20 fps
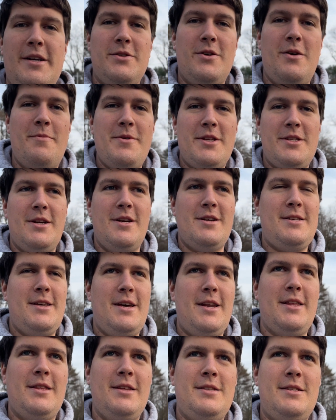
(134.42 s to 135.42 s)
so I'm gonna start
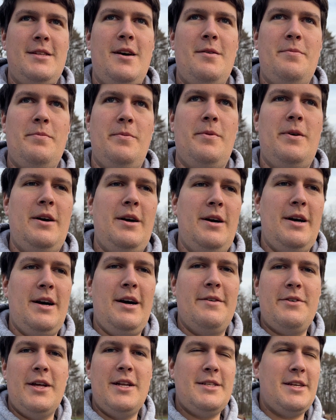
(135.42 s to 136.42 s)
setting this up.
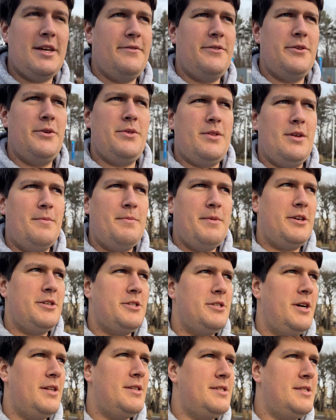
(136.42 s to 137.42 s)
I've gotta take a few thumbnail
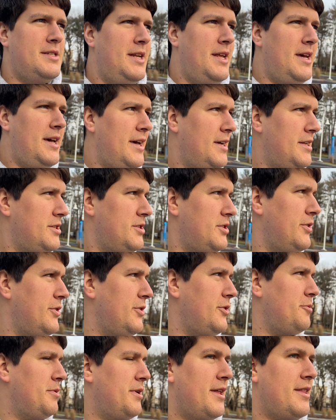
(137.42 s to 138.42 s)
shots today
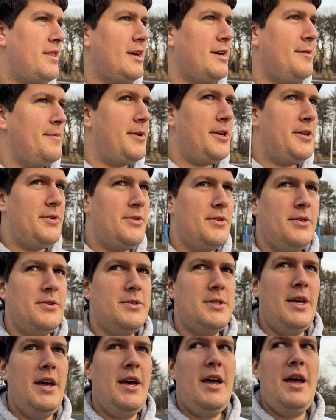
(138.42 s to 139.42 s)
too, but I think I'm gonna do
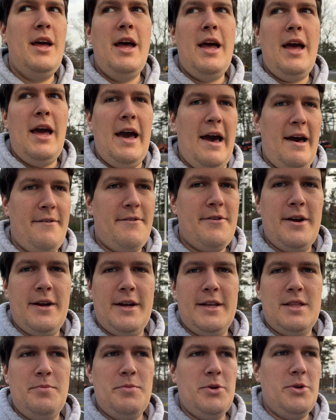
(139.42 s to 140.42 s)
those after I
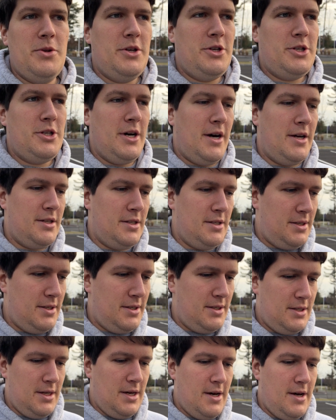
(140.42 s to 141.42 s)
get the beauty
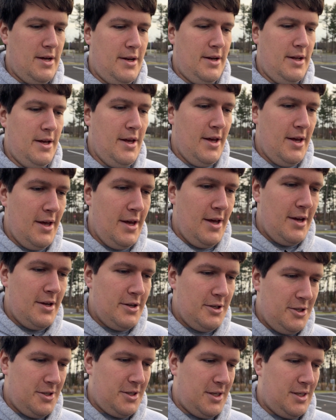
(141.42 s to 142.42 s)
shots done,
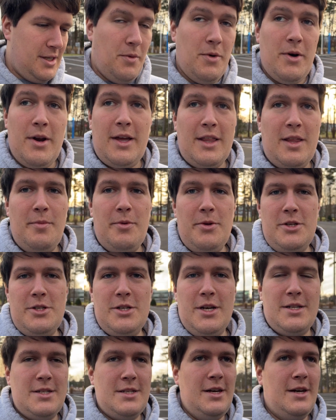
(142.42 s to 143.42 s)
just cause I wanna get the beauty
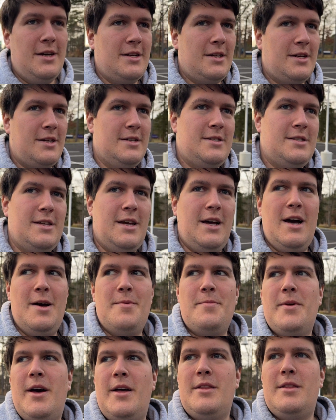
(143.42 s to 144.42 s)
shots done cause
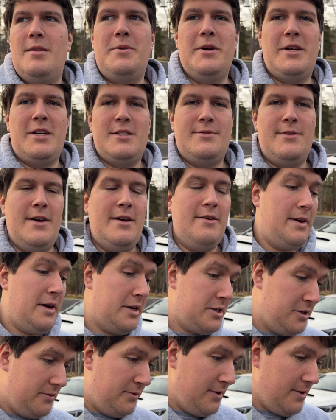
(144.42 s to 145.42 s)
I'm not the biggest fan of
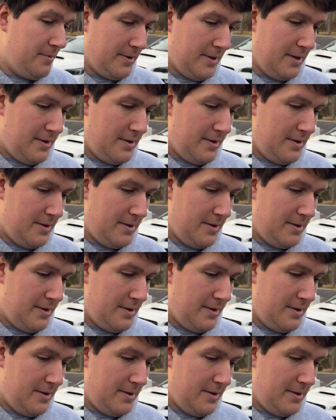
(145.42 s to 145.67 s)
actually filming